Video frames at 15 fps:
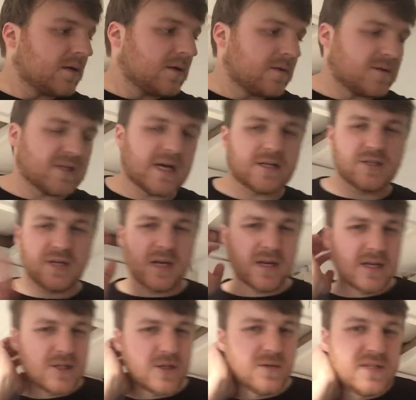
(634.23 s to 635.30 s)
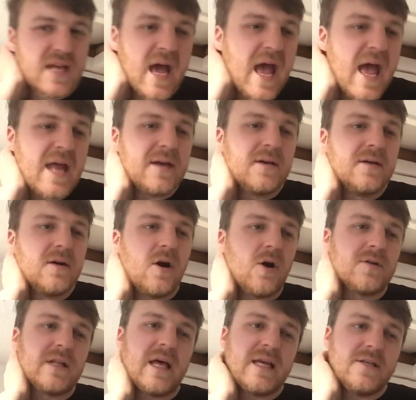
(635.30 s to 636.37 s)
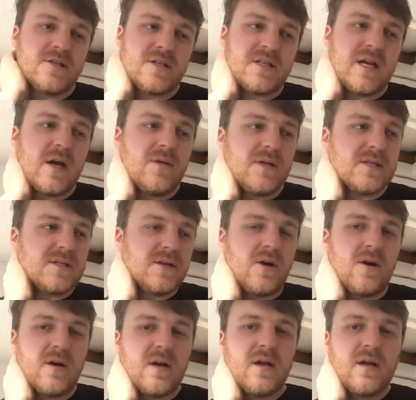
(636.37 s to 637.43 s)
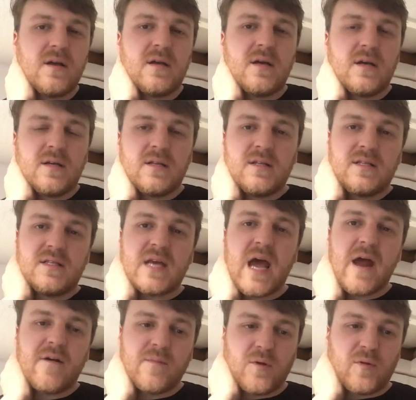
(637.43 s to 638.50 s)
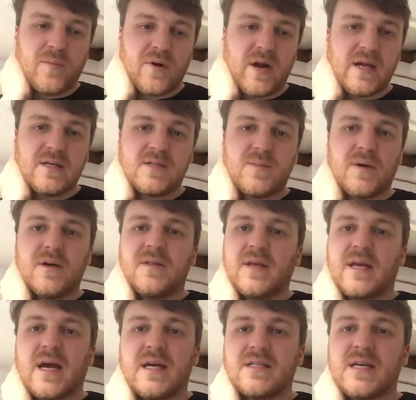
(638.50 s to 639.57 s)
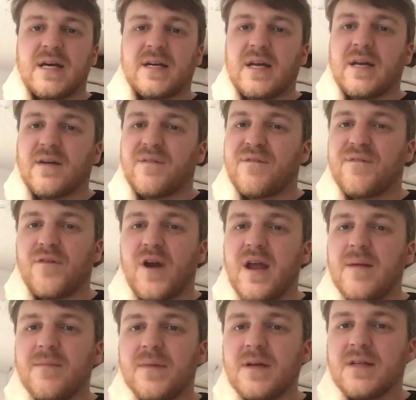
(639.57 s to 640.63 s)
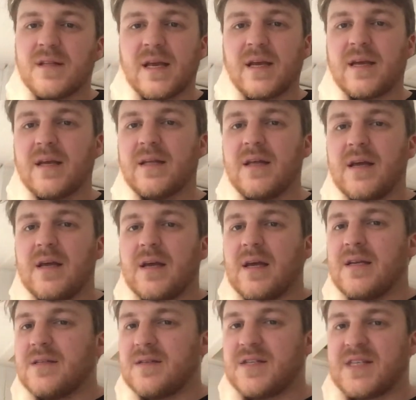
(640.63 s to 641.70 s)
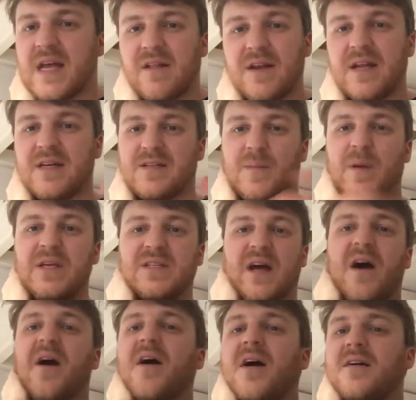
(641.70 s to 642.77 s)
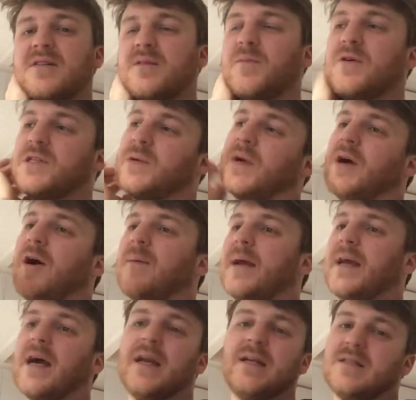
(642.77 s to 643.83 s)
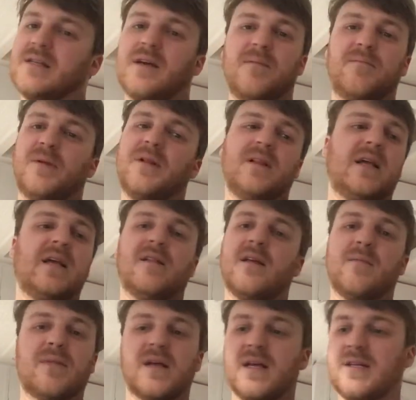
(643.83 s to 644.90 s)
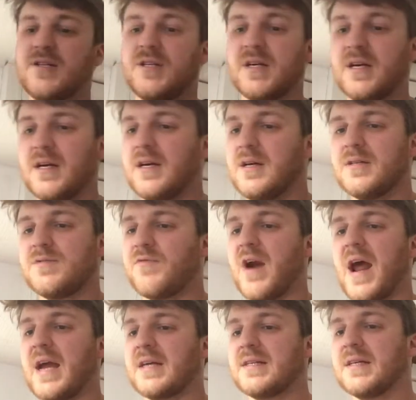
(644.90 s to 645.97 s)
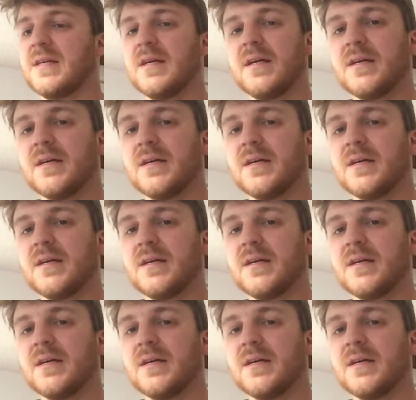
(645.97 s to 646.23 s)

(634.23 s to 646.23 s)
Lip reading: There's actually an issue 10 online just now that's not terrible price, but the guy's had it in a frame. Like, he's selling it as a piece of art as opposed to a comic, and it's completely bleached. It's wrecked.